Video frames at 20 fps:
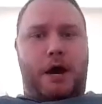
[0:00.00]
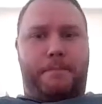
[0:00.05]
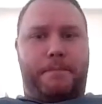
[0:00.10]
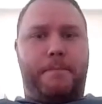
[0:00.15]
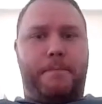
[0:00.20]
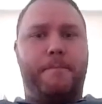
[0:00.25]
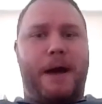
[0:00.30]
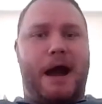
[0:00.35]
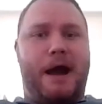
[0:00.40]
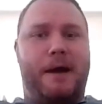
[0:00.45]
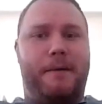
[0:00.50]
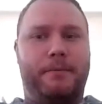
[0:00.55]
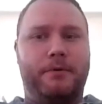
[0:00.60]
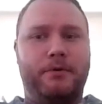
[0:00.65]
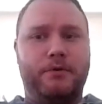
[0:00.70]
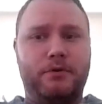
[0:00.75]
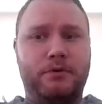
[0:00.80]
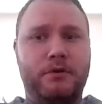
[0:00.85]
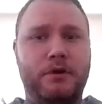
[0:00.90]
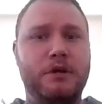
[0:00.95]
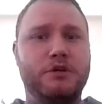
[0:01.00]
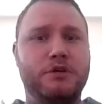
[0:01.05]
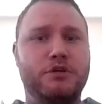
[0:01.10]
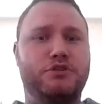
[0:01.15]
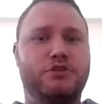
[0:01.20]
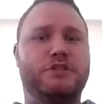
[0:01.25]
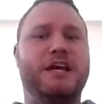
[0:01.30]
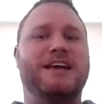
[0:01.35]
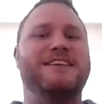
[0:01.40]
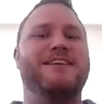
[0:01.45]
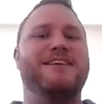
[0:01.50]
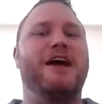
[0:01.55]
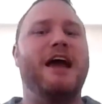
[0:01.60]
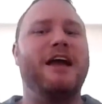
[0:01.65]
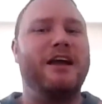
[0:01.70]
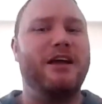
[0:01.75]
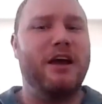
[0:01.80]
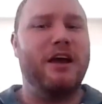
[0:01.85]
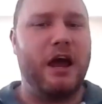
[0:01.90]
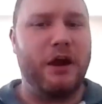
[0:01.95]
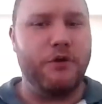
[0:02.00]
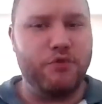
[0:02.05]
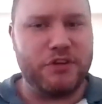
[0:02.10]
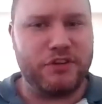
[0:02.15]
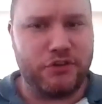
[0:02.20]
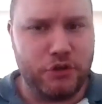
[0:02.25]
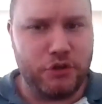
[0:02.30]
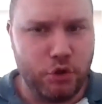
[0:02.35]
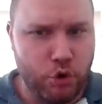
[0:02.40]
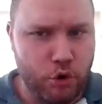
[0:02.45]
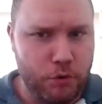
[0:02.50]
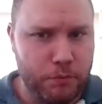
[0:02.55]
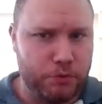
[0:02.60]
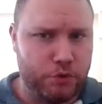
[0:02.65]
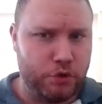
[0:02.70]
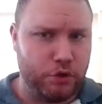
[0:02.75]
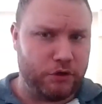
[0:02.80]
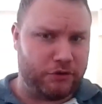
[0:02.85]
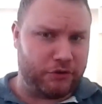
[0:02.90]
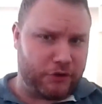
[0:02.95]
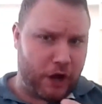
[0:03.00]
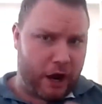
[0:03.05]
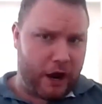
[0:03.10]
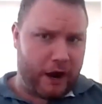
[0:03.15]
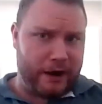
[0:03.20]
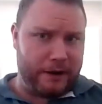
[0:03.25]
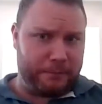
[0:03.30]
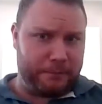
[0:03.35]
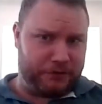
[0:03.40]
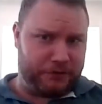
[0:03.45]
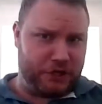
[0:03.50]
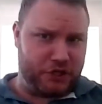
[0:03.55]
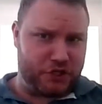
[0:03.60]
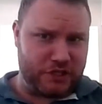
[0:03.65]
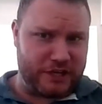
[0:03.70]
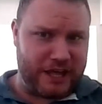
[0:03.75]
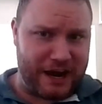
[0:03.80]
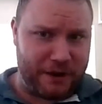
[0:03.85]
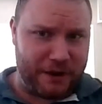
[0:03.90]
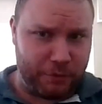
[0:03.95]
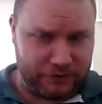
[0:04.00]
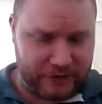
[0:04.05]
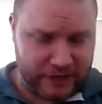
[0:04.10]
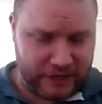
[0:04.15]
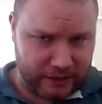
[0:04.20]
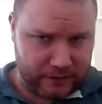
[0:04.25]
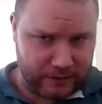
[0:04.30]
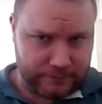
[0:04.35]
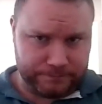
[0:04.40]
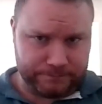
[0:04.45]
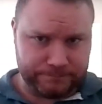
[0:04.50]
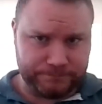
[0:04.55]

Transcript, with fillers: up, bam. You see, I, I, I resume to the starting position that I was at.